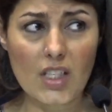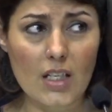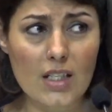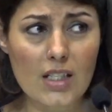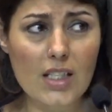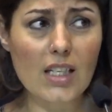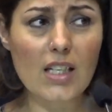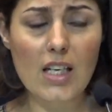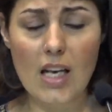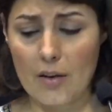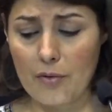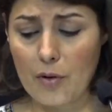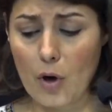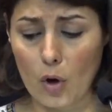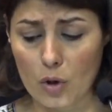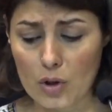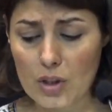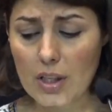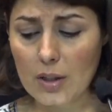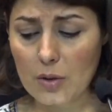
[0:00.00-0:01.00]
did have
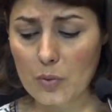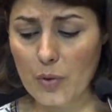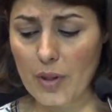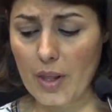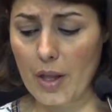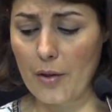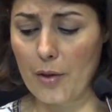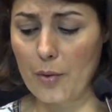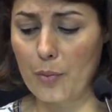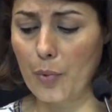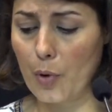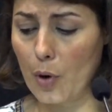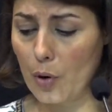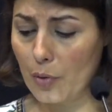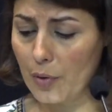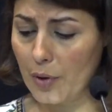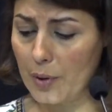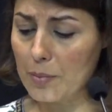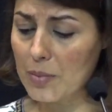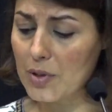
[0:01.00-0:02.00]
contact with other
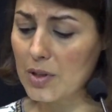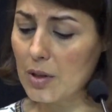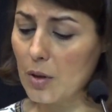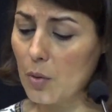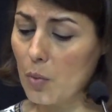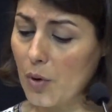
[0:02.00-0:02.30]
programs.